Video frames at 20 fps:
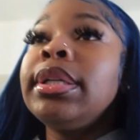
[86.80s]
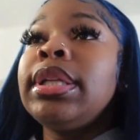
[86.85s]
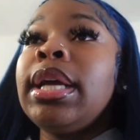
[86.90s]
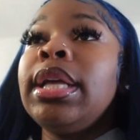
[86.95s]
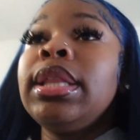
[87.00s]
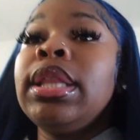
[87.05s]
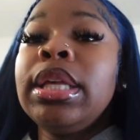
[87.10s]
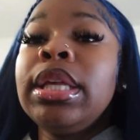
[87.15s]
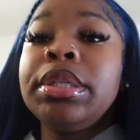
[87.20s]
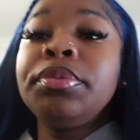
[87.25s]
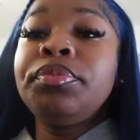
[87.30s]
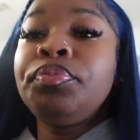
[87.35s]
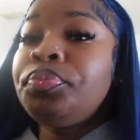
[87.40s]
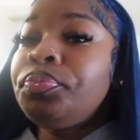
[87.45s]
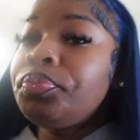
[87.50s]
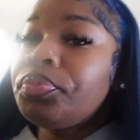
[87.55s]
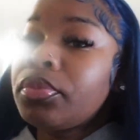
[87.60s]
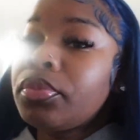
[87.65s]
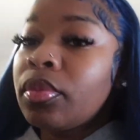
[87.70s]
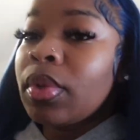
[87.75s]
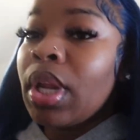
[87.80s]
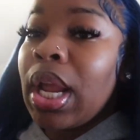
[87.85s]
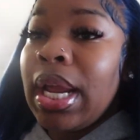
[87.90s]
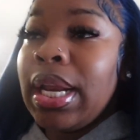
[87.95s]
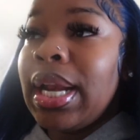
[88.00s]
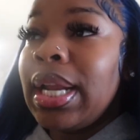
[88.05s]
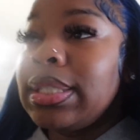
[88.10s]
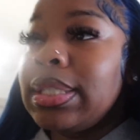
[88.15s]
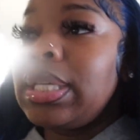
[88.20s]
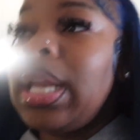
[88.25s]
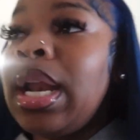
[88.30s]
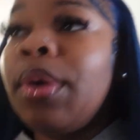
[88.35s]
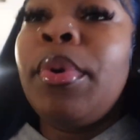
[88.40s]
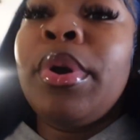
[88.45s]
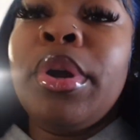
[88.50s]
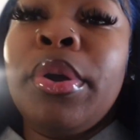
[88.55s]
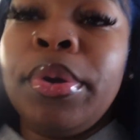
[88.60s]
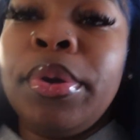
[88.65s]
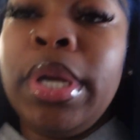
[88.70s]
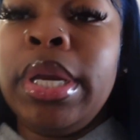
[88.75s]
lately, and I said I
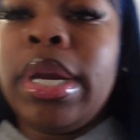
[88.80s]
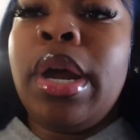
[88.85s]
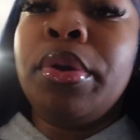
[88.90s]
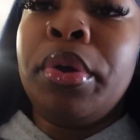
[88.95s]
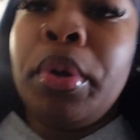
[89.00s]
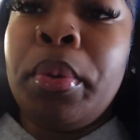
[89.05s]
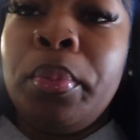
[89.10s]
wasn't gonna eat out no